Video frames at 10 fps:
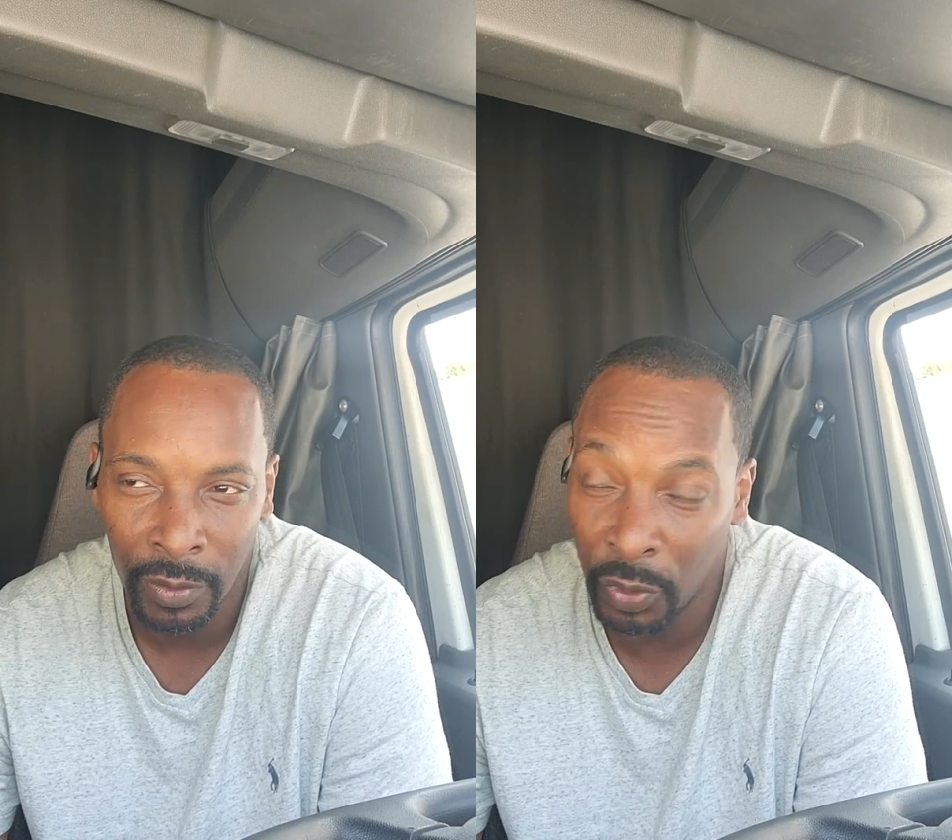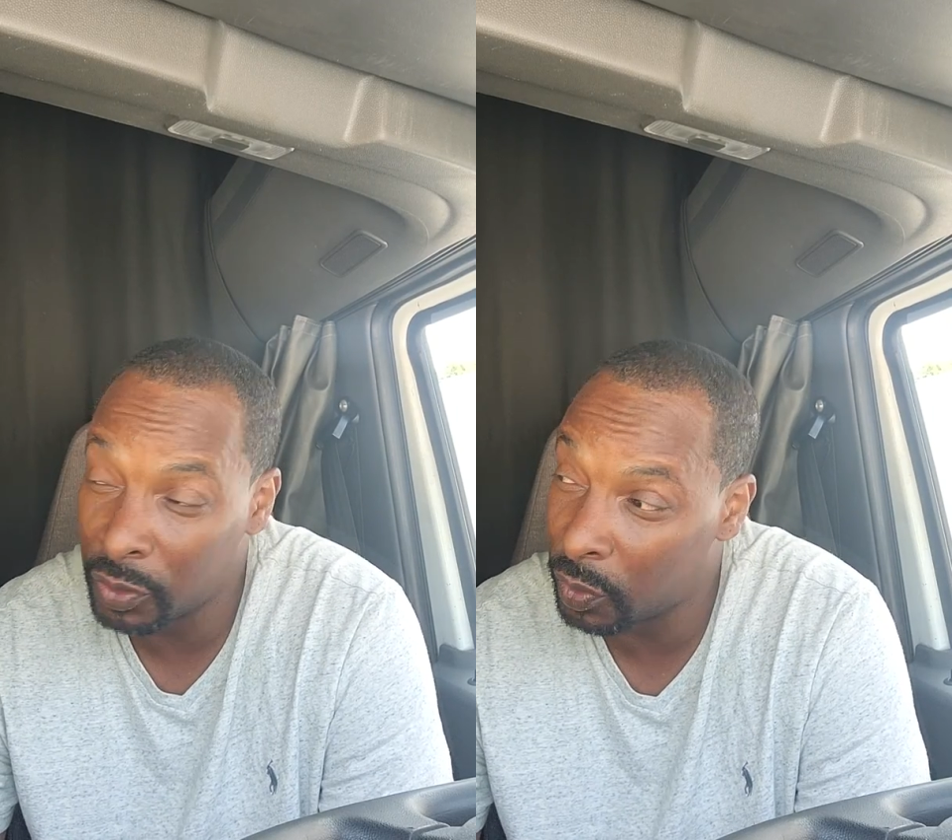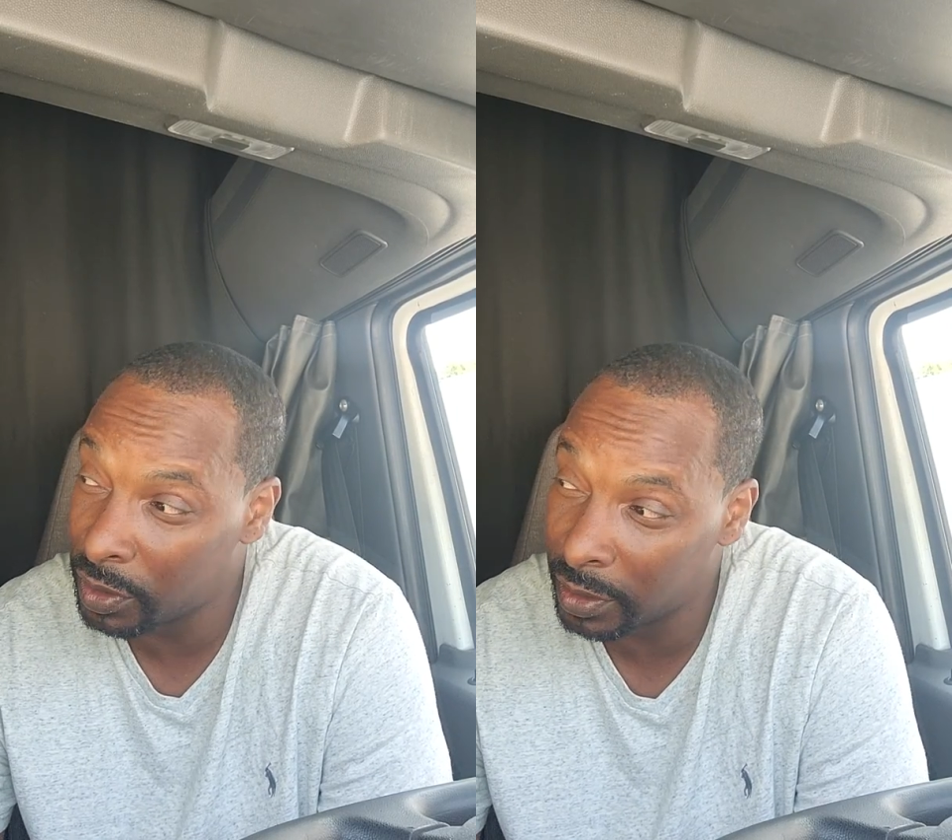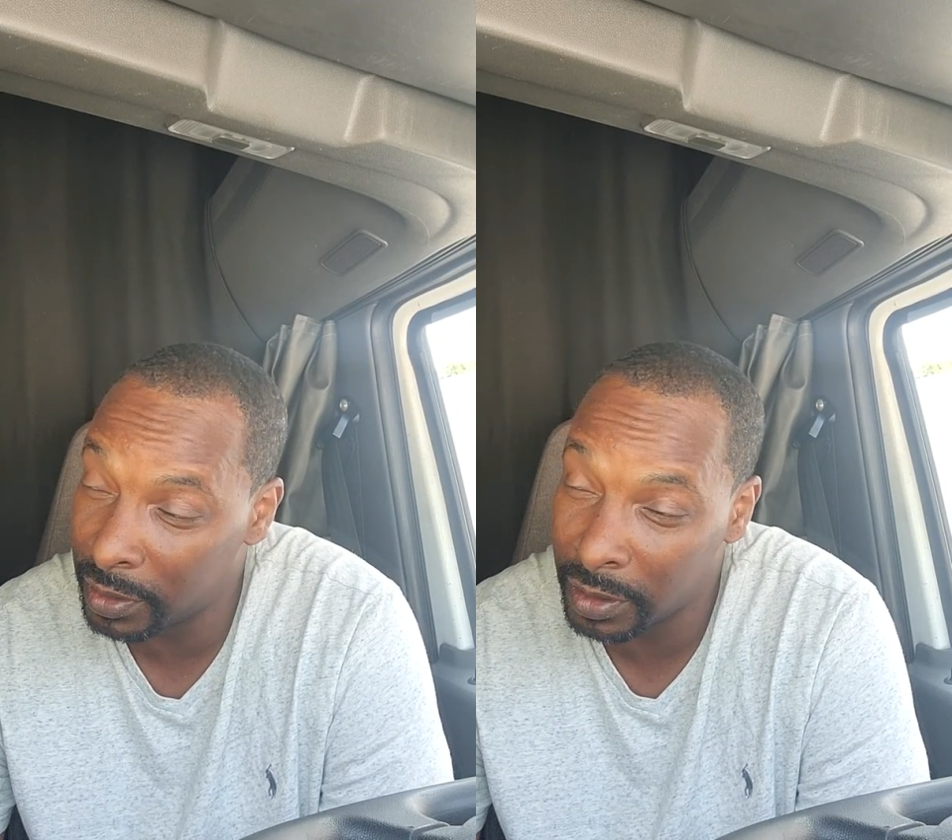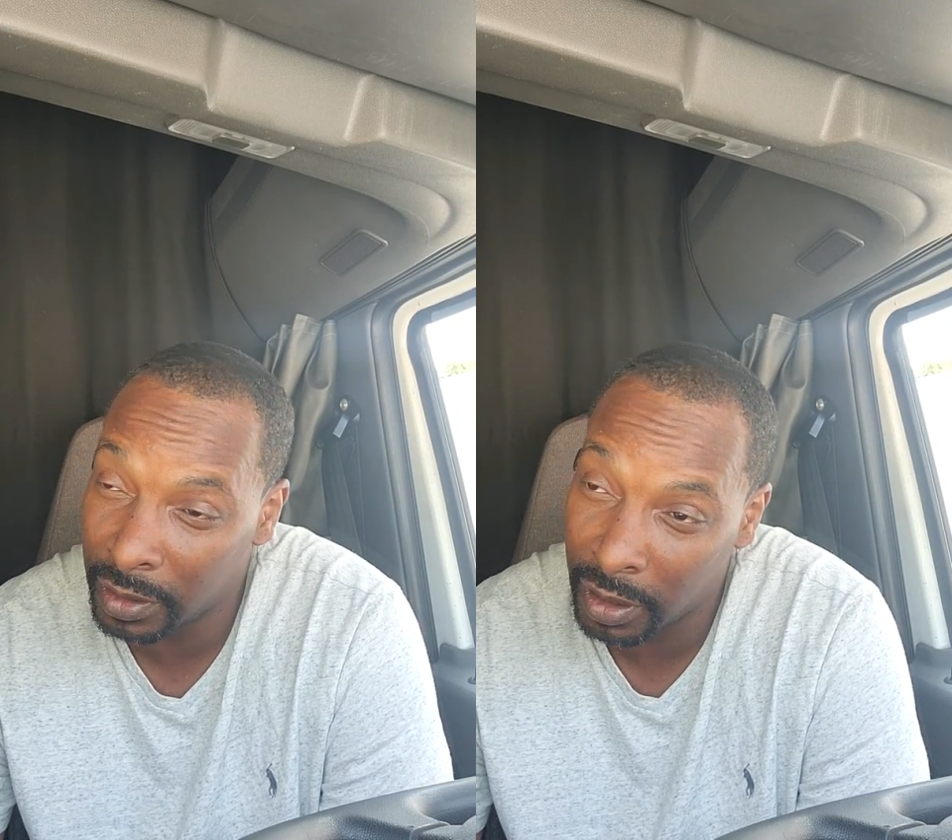which was
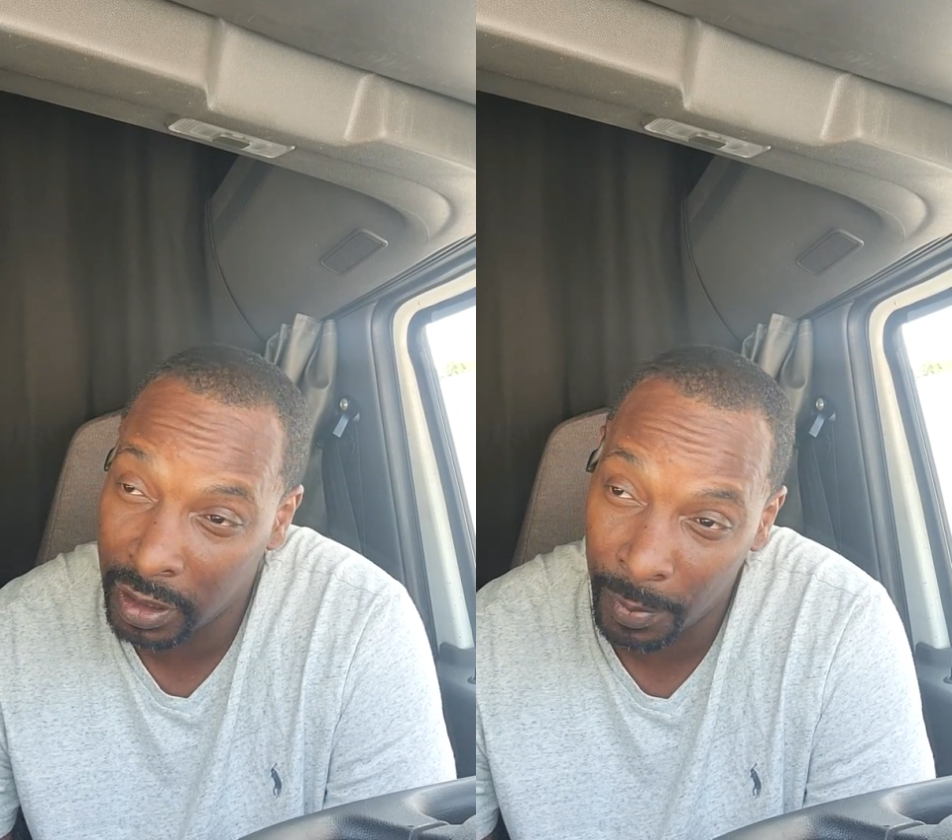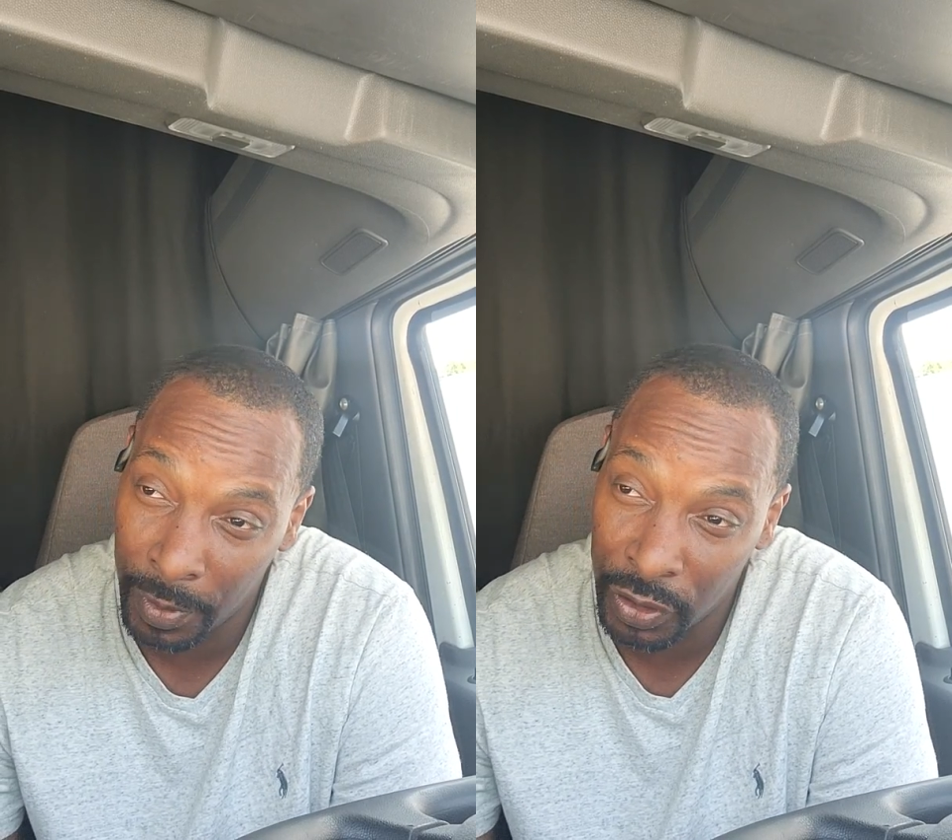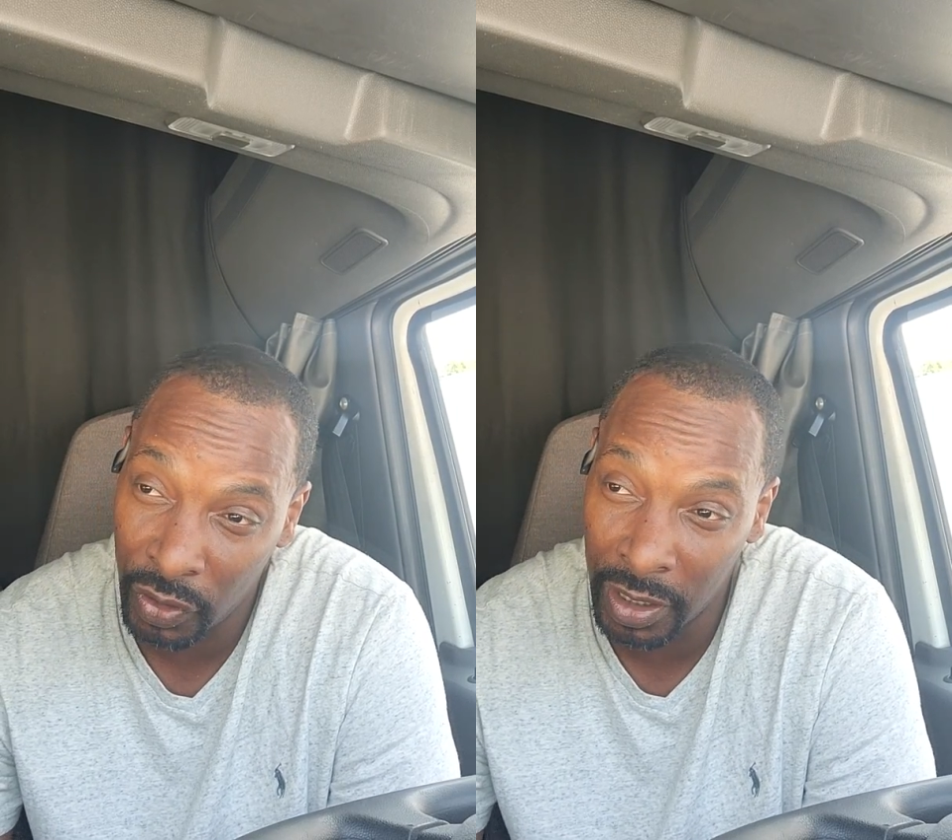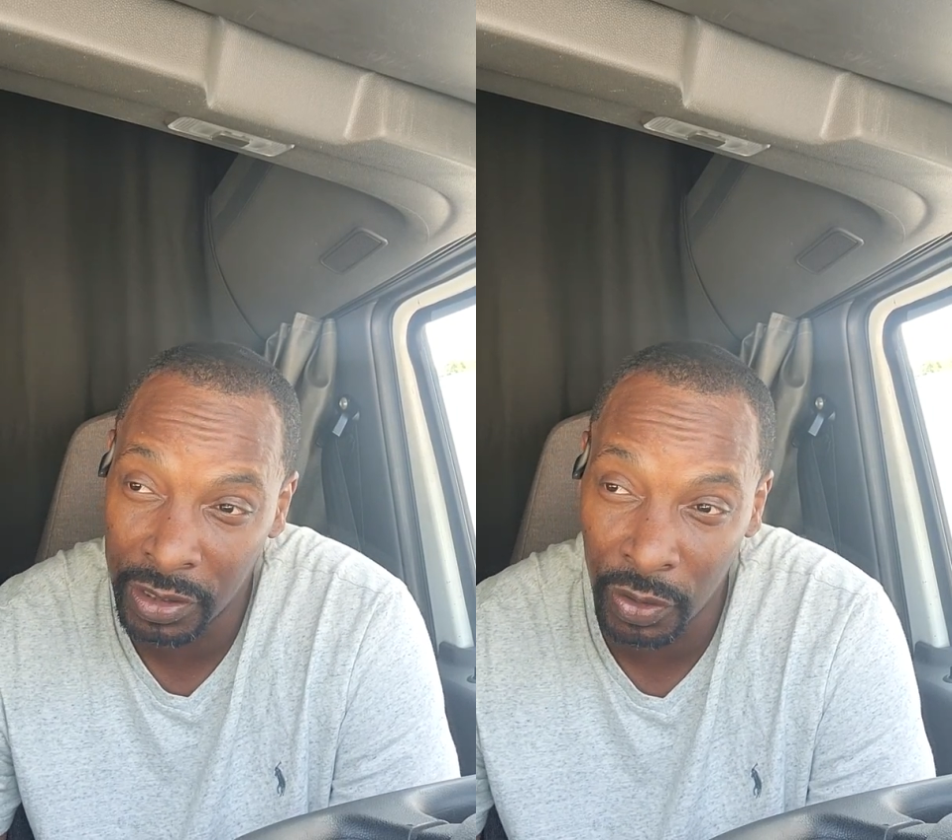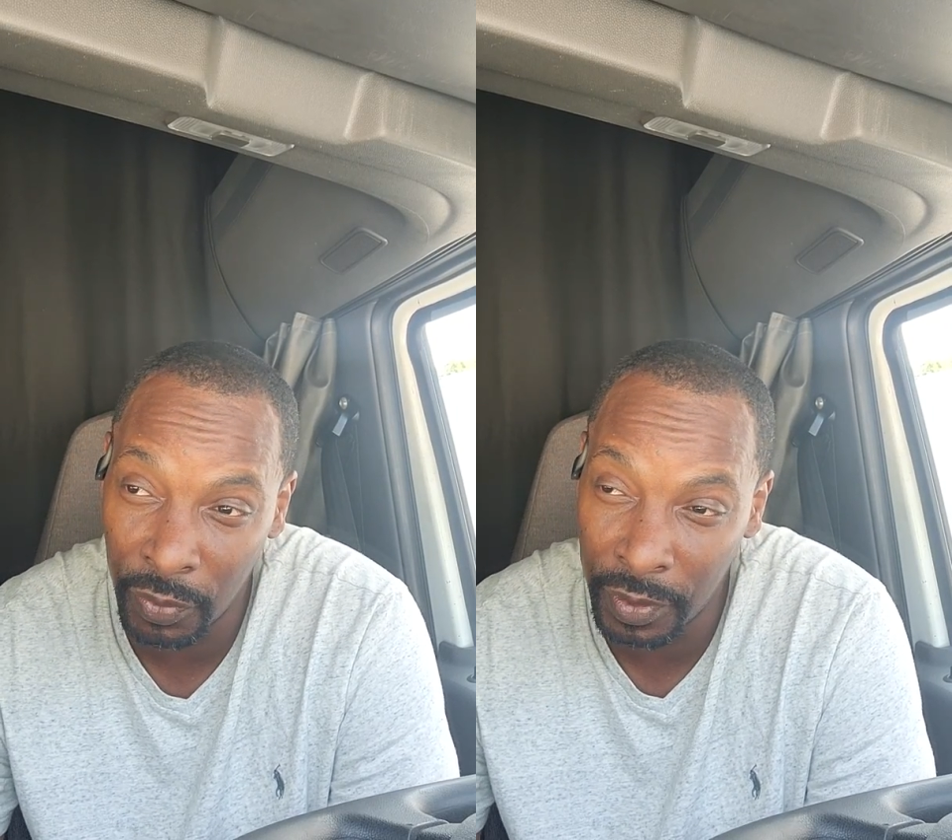a couple of
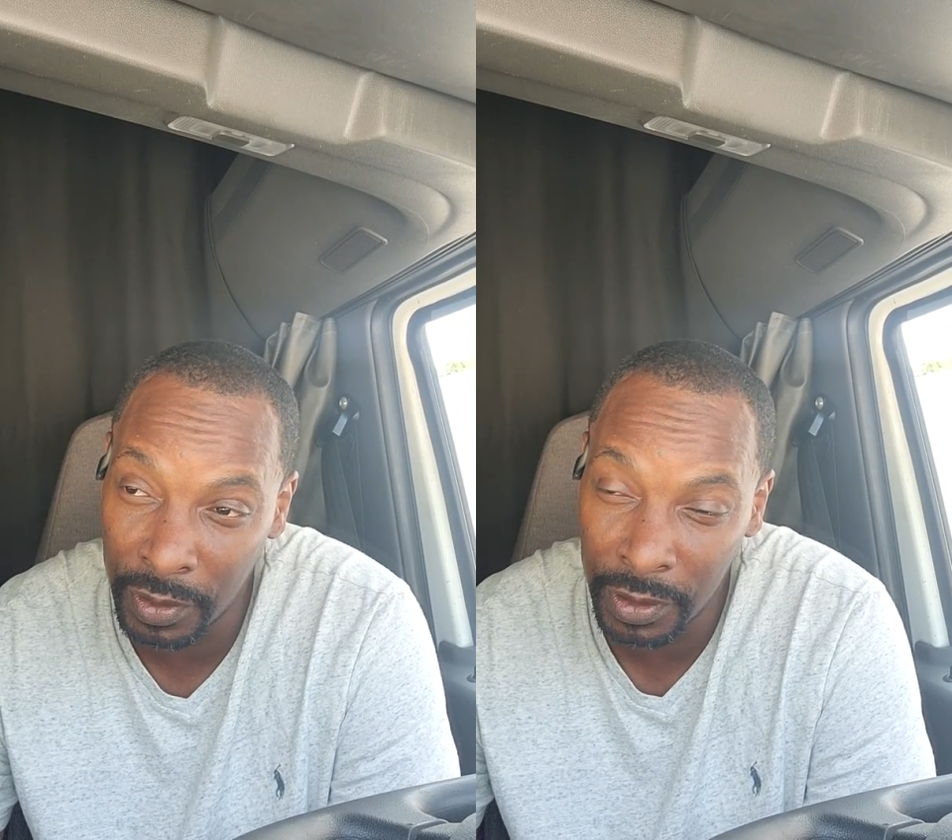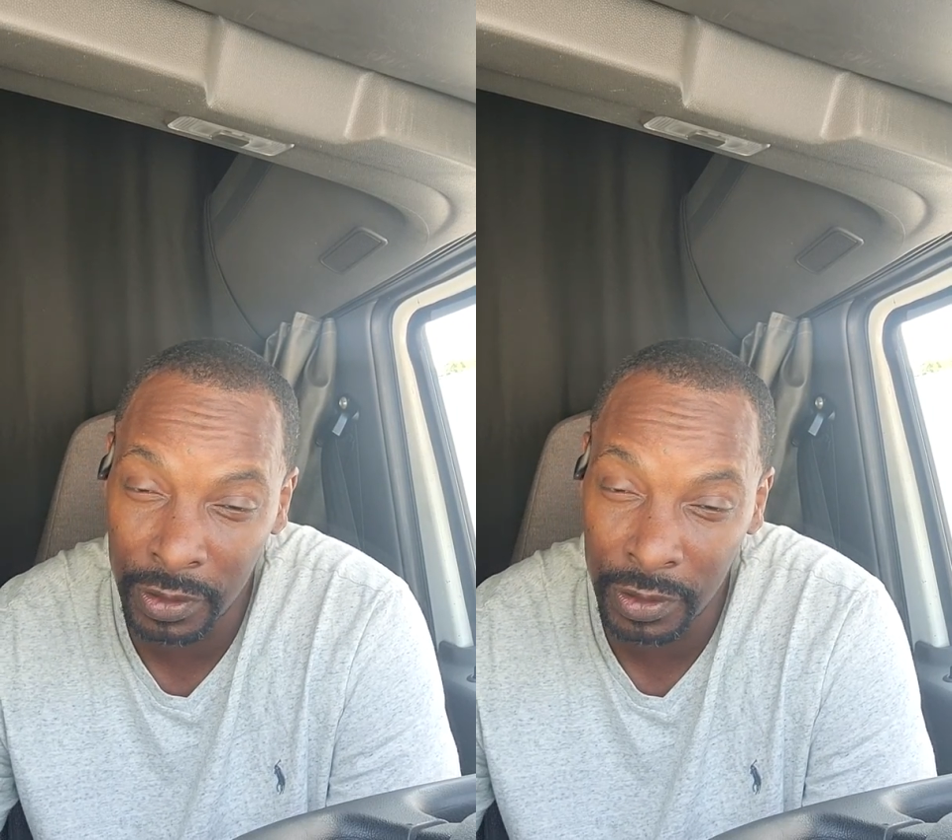trailers over.